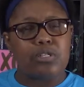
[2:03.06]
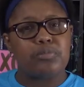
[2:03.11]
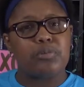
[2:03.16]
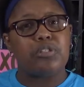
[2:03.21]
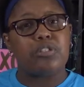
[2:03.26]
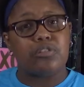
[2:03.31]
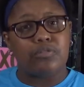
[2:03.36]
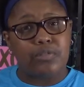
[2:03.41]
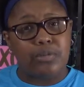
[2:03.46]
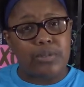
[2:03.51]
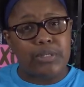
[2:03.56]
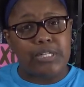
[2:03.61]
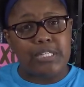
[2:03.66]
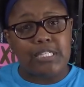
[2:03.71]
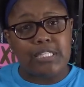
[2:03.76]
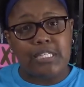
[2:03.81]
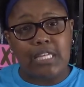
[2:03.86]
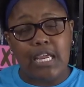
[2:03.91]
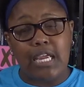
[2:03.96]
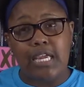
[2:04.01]
but
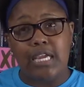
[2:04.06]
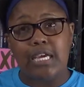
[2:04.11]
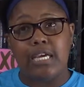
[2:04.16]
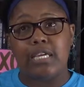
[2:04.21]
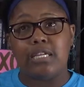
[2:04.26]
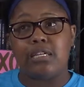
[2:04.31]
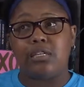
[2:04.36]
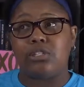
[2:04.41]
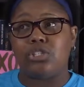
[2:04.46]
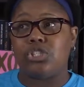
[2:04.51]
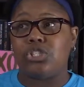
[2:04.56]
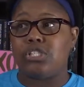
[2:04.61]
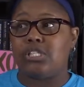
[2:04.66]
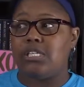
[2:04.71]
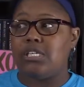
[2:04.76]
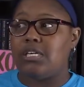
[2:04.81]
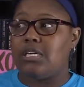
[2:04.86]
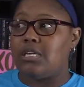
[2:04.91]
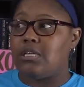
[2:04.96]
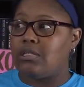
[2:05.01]
divorced, and
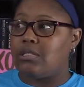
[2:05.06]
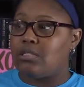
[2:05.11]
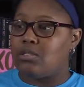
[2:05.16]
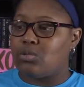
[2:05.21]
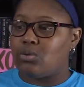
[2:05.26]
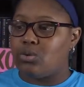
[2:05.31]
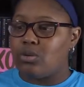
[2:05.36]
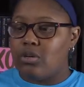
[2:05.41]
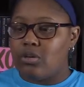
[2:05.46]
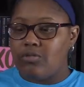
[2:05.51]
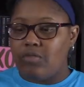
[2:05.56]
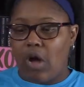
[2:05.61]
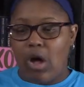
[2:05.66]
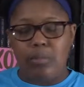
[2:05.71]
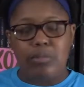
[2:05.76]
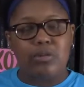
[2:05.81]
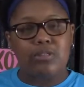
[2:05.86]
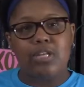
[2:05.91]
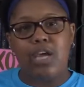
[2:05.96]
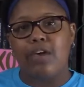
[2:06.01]
she is sort of
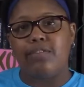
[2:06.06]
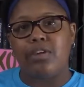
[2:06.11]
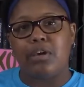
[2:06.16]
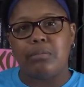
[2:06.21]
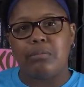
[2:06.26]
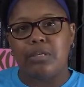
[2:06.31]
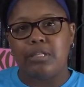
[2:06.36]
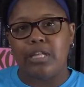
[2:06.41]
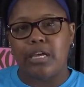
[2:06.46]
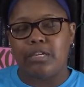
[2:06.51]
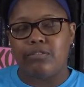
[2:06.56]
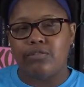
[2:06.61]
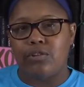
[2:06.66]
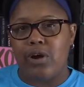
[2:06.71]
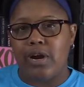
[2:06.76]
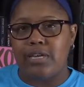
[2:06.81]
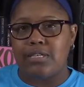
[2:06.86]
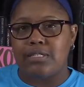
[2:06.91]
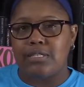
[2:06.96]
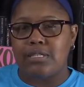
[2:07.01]
almost having a midlife
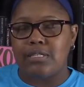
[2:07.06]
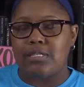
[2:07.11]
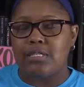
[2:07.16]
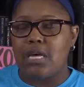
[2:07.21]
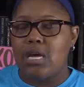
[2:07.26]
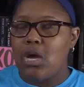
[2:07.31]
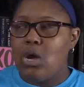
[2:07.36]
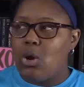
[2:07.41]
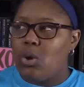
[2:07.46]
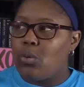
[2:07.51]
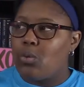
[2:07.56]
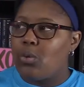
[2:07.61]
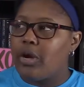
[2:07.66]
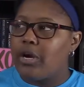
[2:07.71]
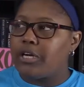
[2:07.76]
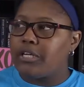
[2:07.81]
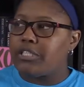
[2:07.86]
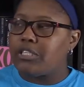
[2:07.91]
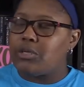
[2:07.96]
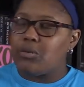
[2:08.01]
crisis
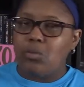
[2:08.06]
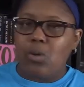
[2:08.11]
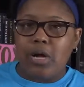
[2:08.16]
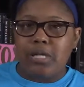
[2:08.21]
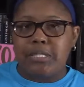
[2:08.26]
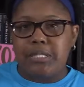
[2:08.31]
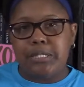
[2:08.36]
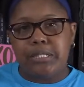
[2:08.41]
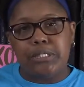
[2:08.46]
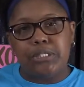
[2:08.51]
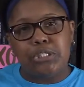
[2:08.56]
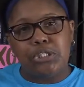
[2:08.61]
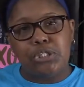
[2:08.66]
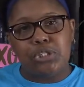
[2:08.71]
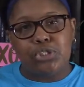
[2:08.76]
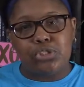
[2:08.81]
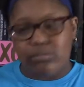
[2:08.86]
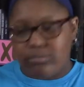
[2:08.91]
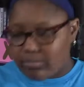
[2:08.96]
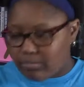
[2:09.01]
where she wants to
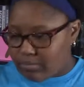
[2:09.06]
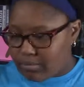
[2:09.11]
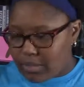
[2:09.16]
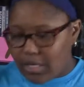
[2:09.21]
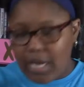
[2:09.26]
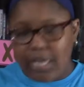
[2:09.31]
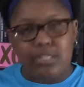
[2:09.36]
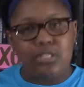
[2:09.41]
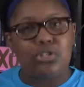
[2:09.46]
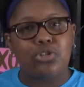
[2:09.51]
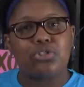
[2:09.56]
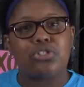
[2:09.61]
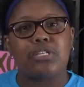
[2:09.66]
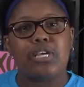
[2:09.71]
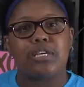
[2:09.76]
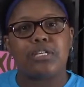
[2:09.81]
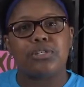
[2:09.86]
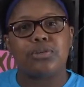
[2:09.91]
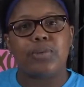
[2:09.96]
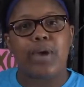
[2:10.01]
test her
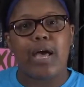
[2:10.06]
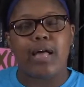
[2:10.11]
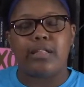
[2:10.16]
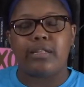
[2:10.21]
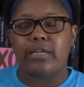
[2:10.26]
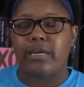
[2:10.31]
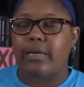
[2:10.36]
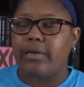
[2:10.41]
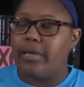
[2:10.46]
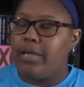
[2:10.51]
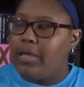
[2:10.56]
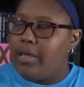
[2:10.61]
sexuality.